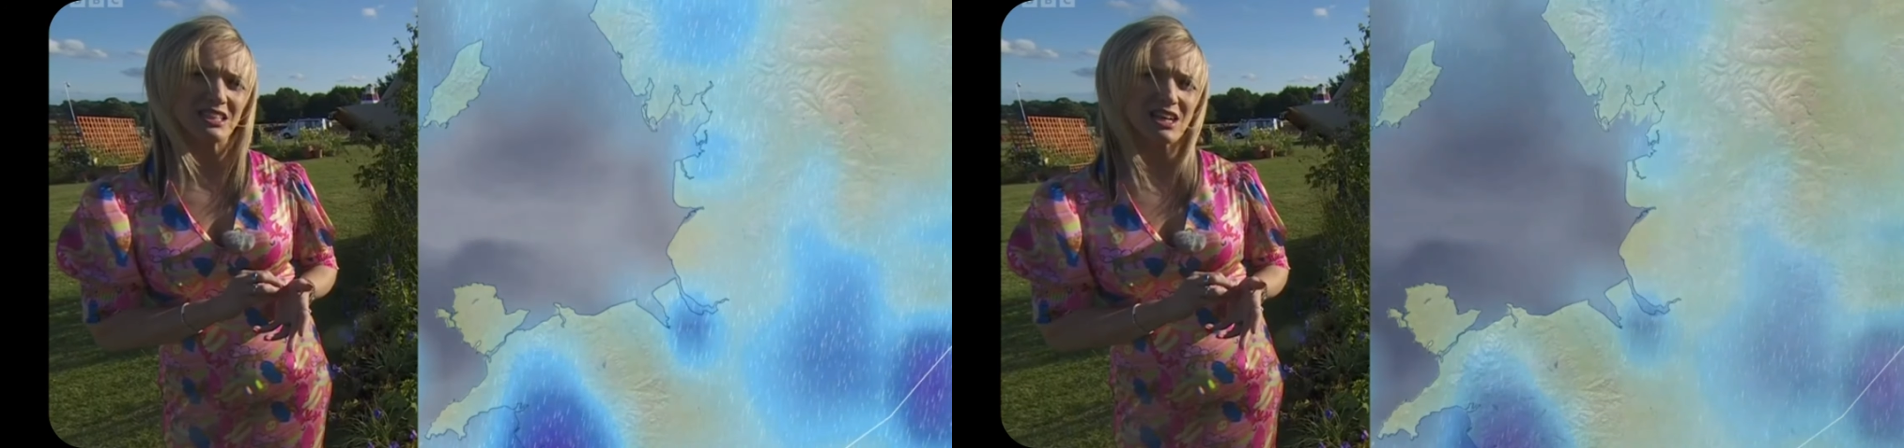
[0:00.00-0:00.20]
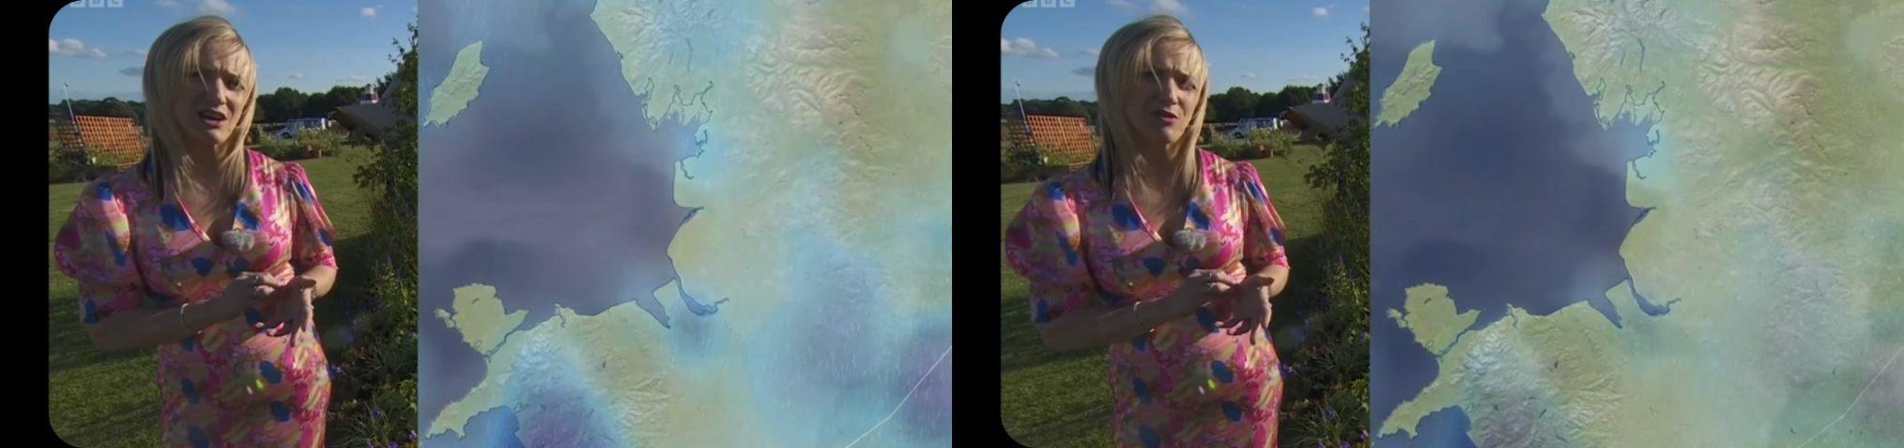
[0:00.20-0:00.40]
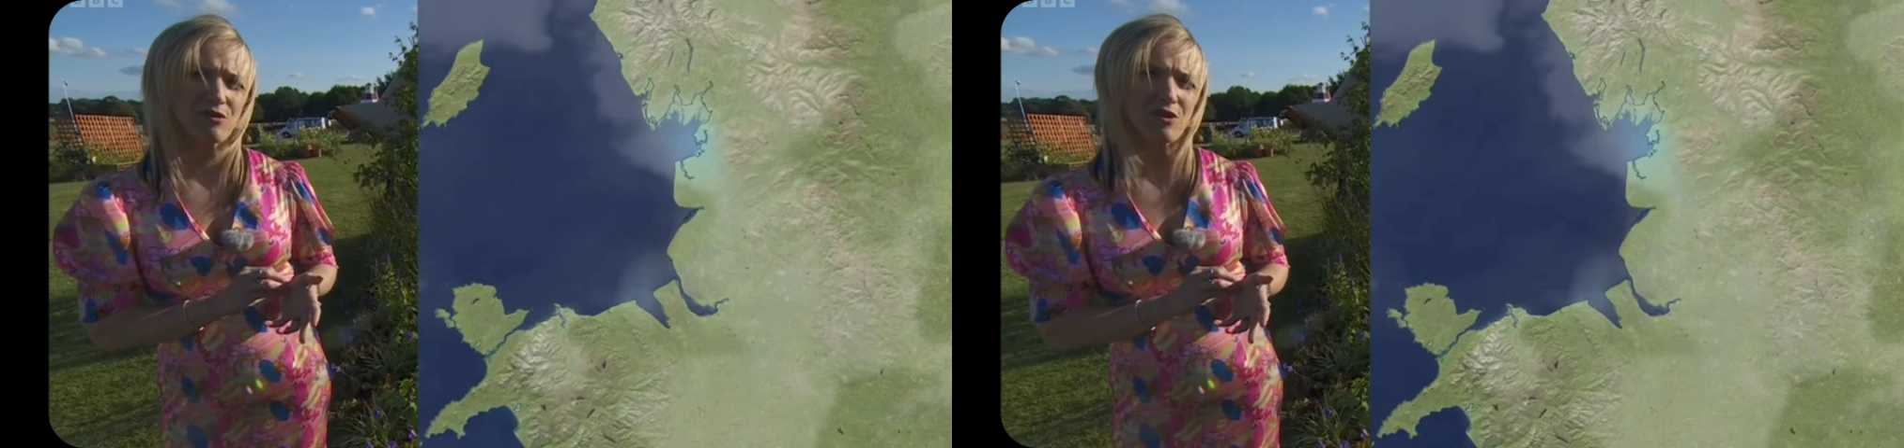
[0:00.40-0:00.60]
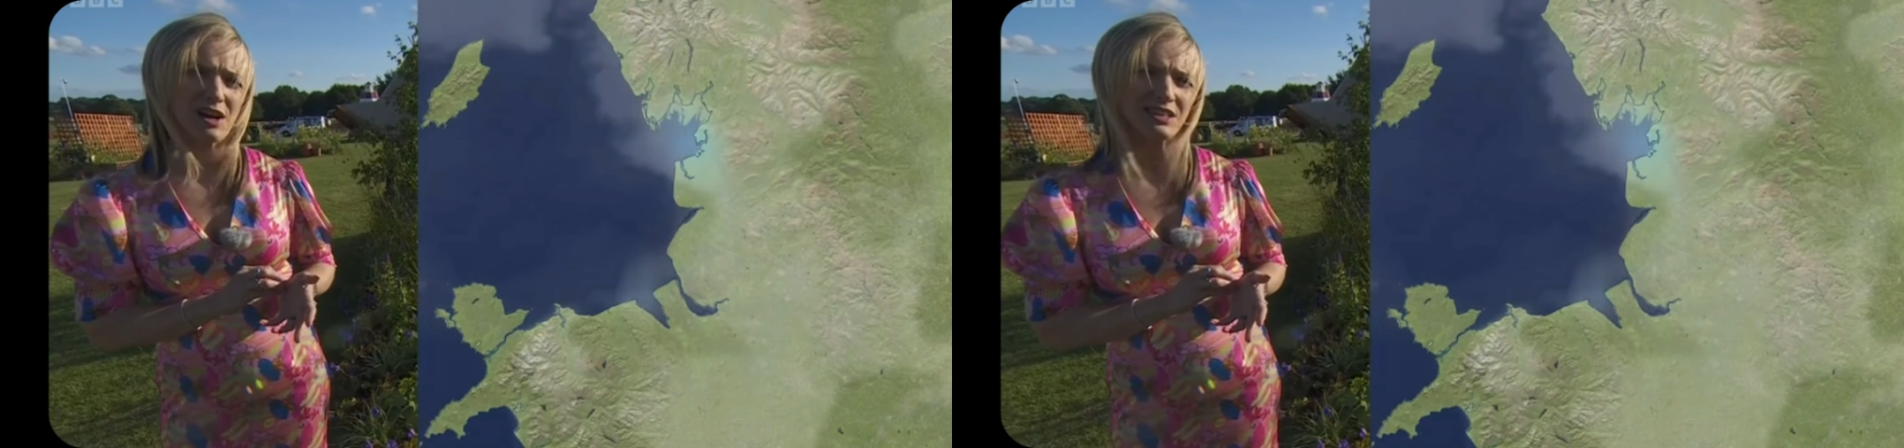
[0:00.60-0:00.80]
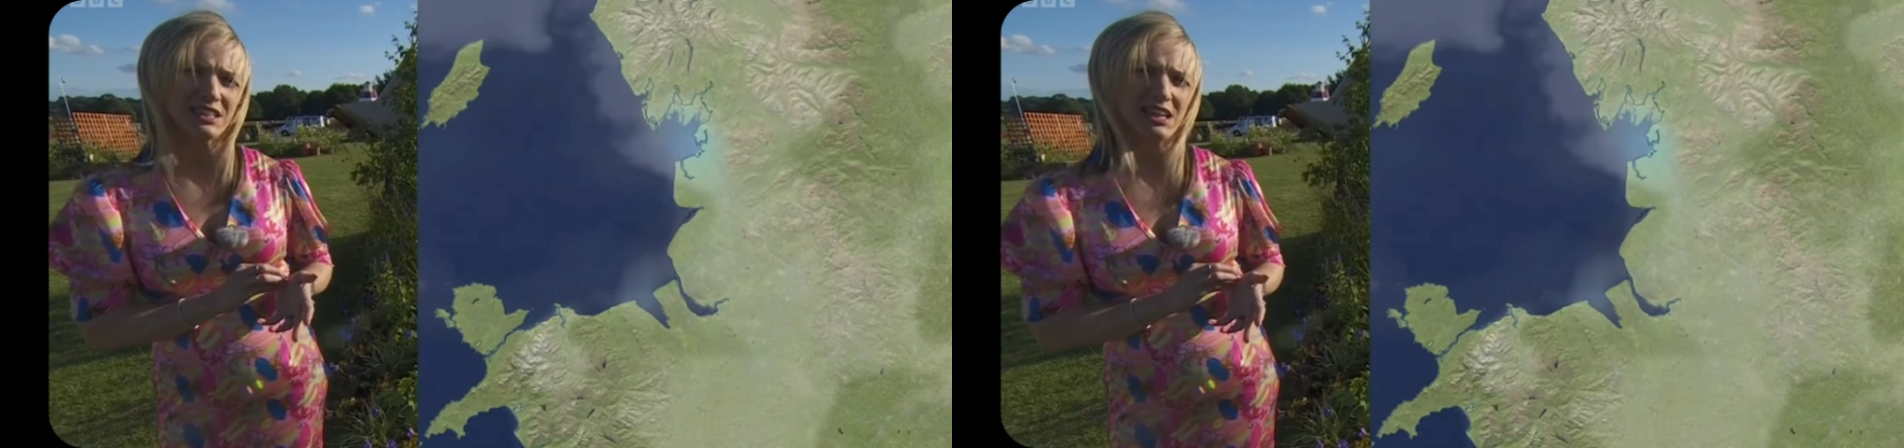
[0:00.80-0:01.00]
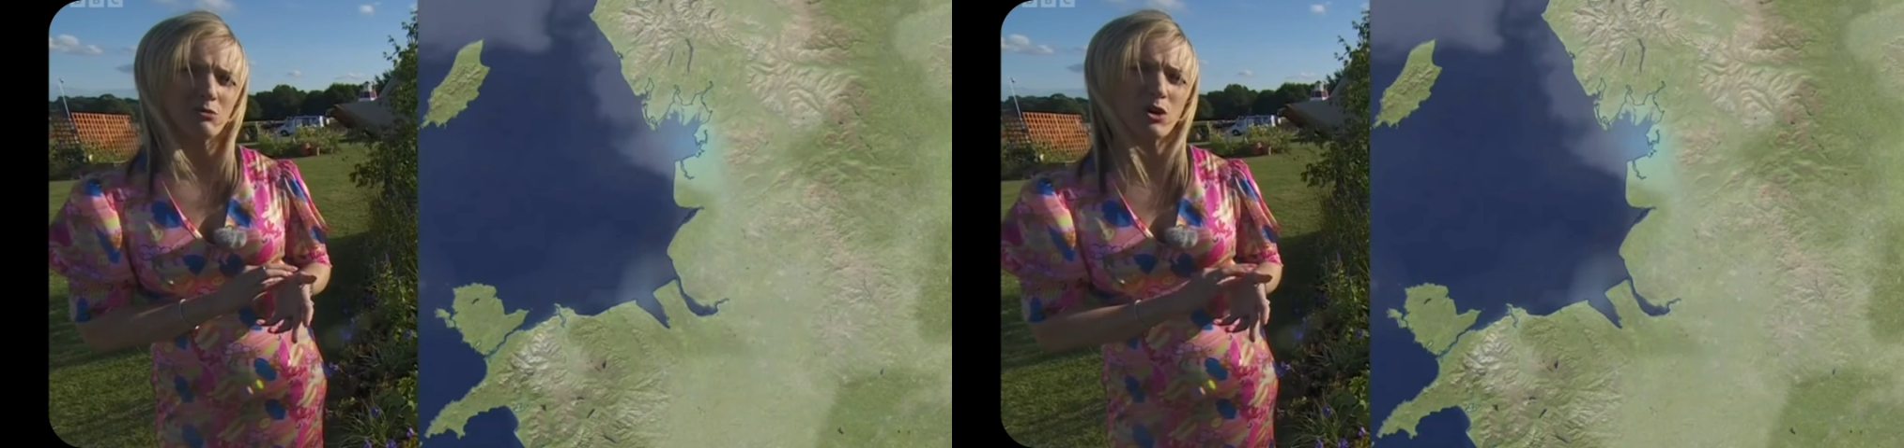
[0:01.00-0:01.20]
detail for Friday,